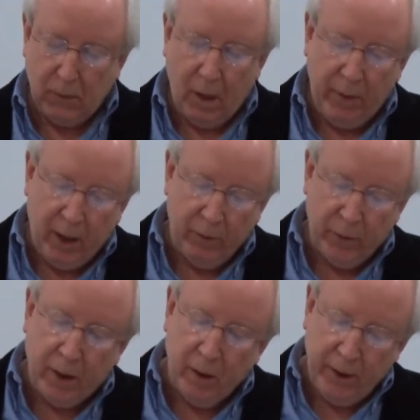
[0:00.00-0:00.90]
about
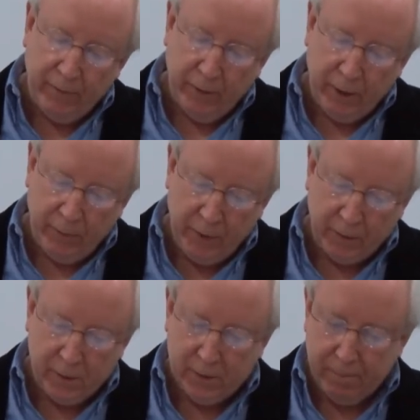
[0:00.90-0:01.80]
regarding
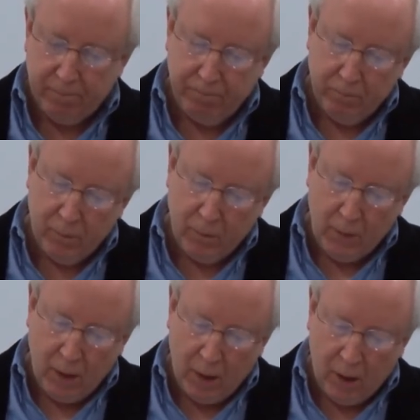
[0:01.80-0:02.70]
forgiveness.
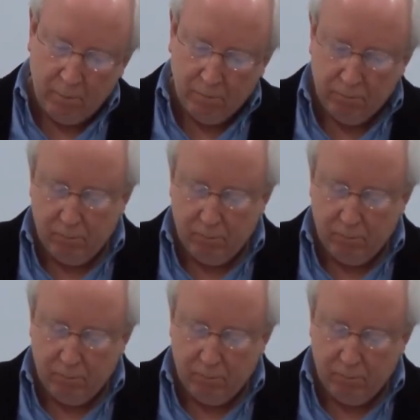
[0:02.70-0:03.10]
Um,